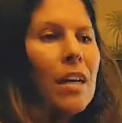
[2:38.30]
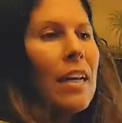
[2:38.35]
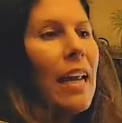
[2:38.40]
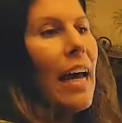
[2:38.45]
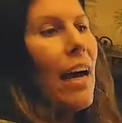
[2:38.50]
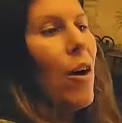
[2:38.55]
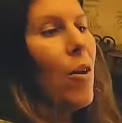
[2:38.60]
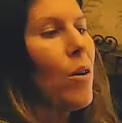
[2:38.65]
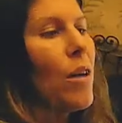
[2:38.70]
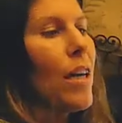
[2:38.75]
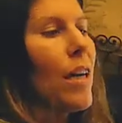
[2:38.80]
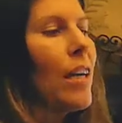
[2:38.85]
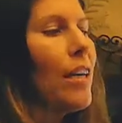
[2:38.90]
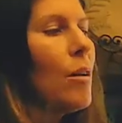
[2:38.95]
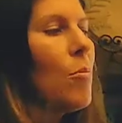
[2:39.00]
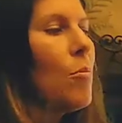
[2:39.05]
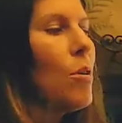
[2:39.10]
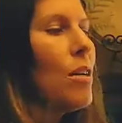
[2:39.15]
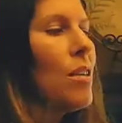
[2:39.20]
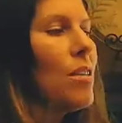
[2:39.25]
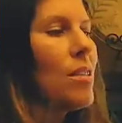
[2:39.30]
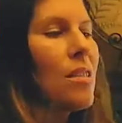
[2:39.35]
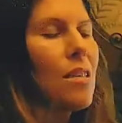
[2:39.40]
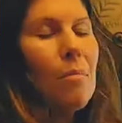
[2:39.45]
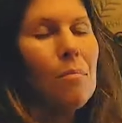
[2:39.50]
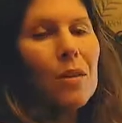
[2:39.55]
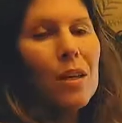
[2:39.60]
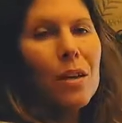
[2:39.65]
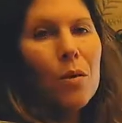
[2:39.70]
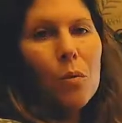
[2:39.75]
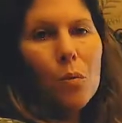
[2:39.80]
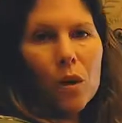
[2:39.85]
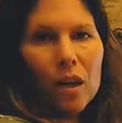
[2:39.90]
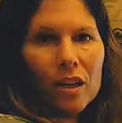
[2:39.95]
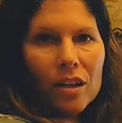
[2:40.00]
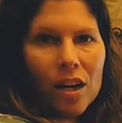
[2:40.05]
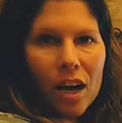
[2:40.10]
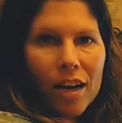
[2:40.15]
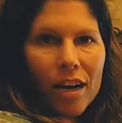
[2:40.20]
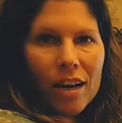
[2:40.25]
Now, jicama is something we're
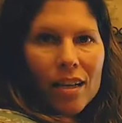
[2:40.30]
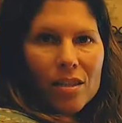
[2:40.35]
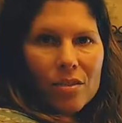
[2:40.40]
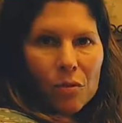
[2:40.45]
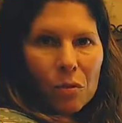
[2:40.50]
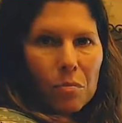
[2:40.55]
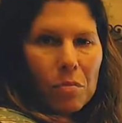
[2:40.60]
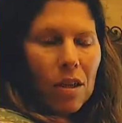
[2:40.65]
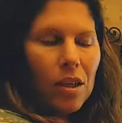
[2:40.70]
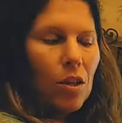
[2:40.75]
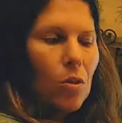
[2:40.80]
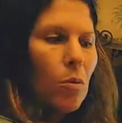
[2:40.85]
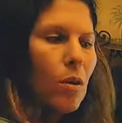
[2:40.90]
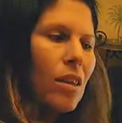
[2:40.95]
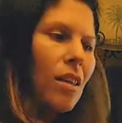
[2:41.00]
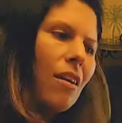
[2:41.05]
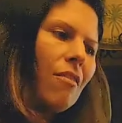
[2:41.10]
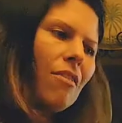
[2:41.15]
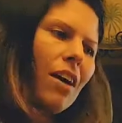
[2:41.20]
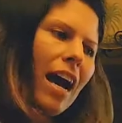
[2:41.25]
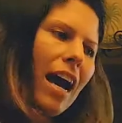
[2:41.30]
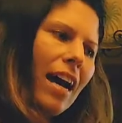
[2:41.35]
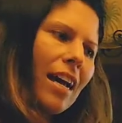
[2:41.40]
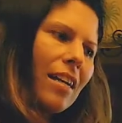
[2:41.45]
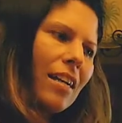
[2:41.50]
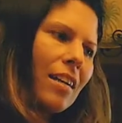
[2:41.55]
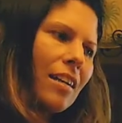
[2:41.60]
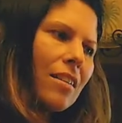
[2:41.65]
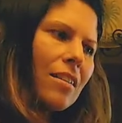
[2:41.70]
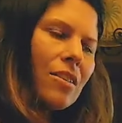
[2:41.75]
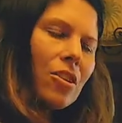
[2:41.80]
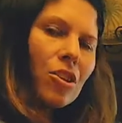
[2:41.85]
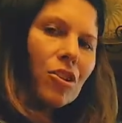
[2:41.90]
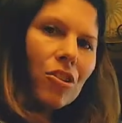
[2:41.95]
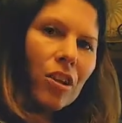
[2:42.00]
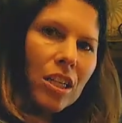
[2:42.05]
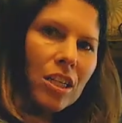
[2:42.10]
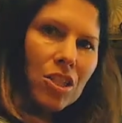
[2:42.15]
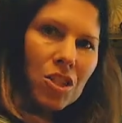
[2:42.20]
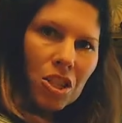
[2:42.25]
not as familiar with. I've had it. It's a
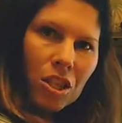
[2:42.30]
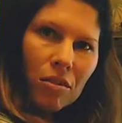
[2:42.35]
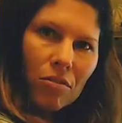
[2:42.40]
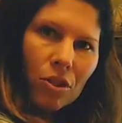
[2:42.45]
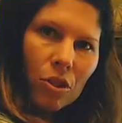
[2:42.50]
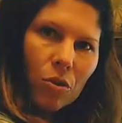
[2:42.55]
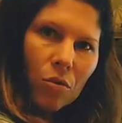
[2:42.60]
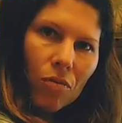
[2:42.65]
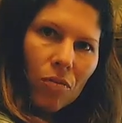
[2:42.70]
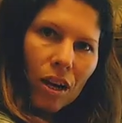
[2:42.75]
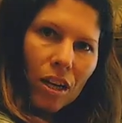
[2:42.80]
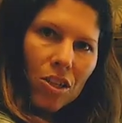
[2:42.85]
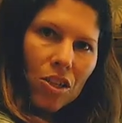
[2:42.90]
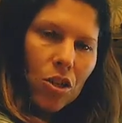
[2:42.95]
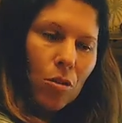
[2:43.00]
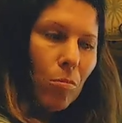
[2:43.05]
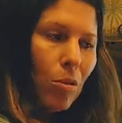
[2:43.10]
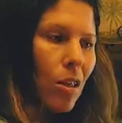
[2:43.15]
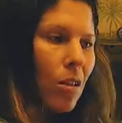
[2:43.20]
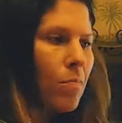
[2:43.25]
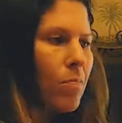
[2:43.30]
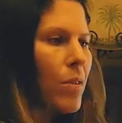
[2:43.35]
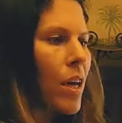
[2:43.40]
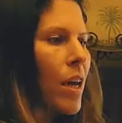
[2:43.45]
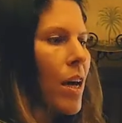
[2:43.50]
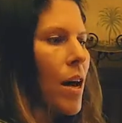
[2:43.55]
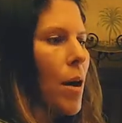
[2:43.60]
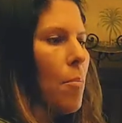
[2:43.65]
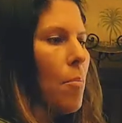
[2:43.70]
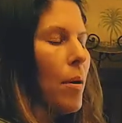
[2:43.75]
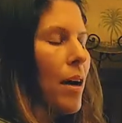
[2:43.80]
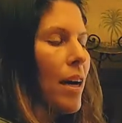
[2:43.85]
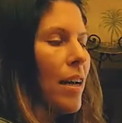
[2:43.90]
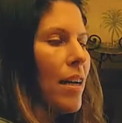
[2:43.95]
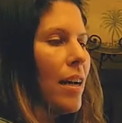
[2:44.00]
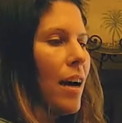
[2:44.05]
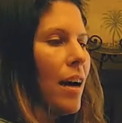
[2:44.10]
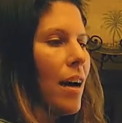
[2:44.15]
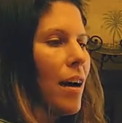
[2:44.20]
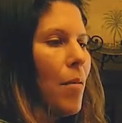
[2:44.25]
crunchy root vegetable. But
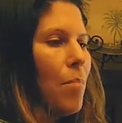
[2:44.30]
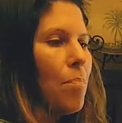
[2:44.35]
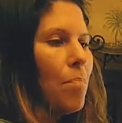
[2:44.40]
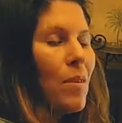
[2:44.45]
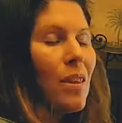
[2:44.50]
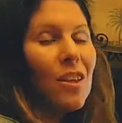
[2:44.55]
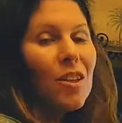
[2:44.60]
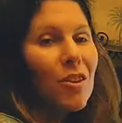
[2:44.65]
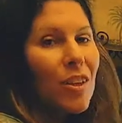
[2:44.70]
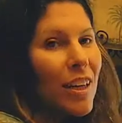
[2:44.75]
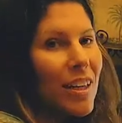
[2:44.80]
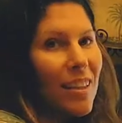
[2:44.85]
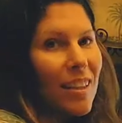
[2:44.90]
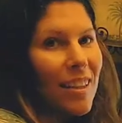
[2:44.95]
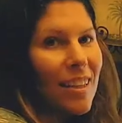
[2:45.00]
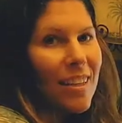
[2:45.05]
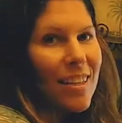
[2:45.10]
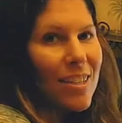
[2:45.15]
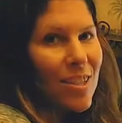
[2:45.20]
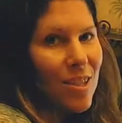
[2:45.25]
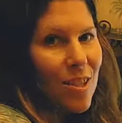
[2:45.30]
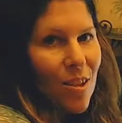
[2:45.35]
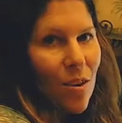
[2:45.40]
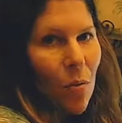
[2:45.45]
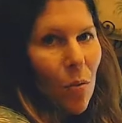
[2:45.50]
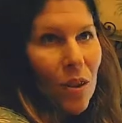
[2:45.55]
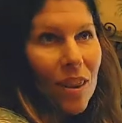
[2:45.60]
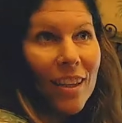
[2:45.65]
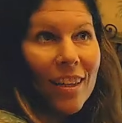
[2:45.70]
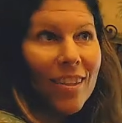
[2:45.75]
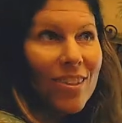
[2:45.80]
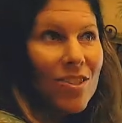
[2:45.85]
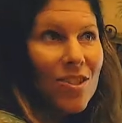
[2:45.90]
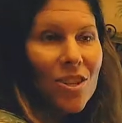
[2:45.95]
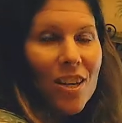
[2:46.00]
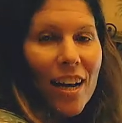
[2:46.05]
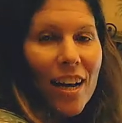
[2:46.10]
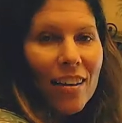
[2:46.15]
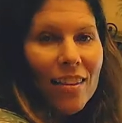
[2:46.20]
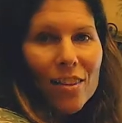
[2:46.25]
um, the great thing is with the
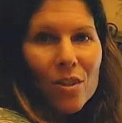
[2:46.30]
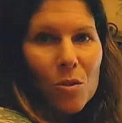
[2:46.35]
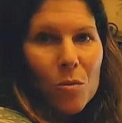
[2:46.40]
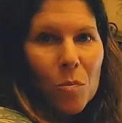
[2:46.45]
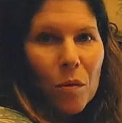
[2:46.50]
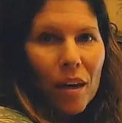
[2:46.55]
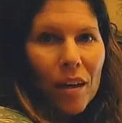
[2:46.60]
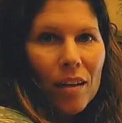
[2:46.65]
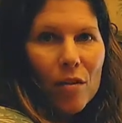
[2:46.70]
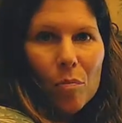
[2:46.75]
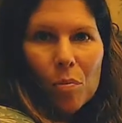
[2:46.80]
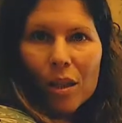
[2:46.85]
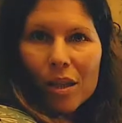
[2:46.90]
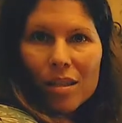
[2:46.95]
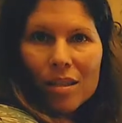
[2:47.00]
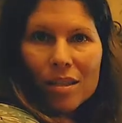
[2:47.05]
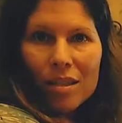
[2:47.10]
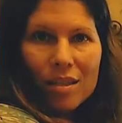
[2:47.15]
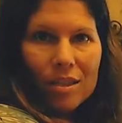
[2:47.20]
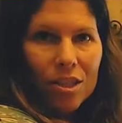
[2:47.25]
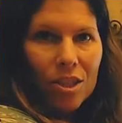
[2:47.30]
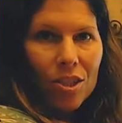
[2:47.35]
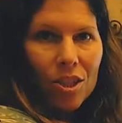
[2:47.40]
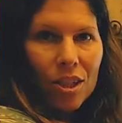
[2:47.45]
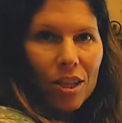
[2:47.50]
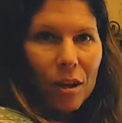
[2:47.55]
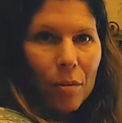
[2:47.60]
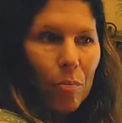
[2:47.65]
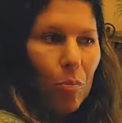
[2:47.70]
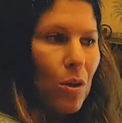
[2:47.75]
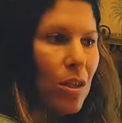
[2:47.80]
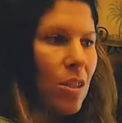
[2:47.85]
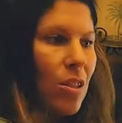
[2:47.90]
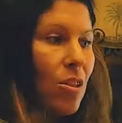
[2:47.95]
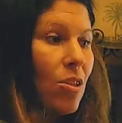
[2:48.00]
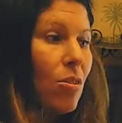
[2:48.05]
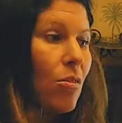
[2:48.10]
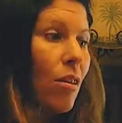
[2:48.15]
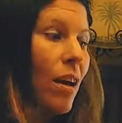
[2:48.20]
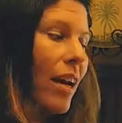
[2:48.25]
internet, there's plenty of places to look up what to
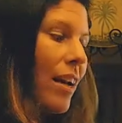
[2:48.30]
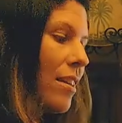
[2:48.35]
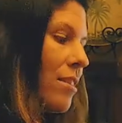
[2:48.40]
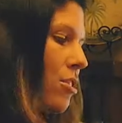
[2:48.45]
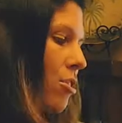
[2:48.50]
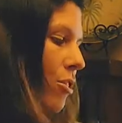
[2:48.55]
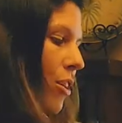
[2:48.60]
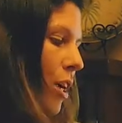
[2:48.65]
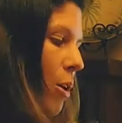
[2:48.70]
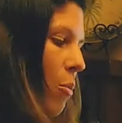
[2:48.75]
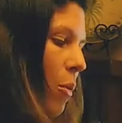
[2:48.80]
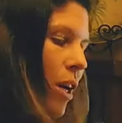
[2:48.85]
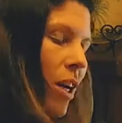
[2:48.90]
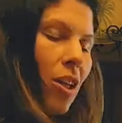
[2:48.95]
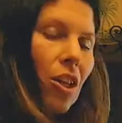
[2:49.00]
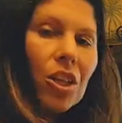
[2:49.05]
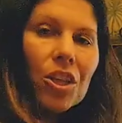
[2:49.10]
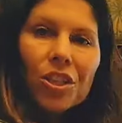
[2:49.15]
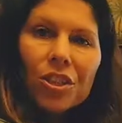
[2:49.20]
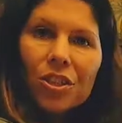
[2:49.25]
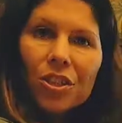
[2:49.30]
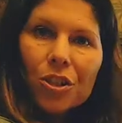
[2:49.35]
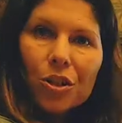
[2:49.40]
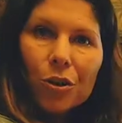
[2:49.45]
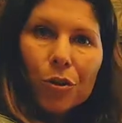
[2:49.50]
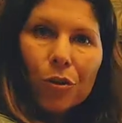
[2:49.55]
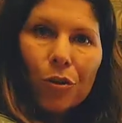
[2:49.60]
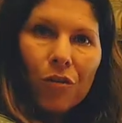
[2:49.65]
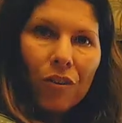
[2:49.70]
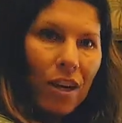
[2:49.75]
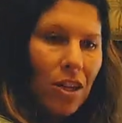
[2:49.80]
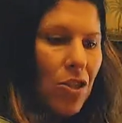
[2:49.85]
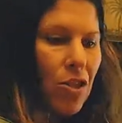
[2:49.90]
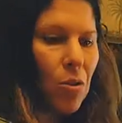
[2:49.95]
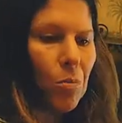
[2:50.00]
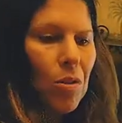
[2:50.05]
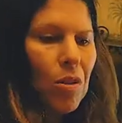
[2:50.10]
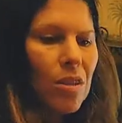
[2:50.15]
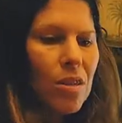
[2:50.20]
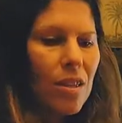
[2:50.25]
do. And it's a great way to learn new
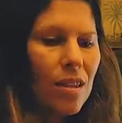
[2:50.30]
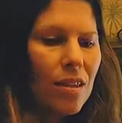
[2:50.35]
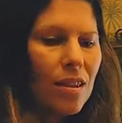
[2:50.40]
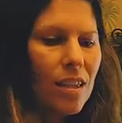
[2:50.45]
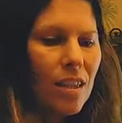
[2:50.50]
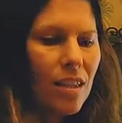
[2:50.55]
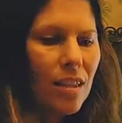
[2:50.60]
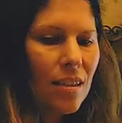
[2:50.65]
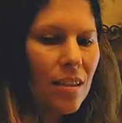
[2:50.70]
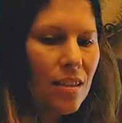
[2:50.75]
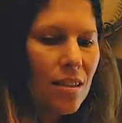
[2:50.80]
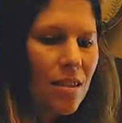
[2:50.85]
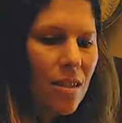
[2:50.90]
vegetables and things.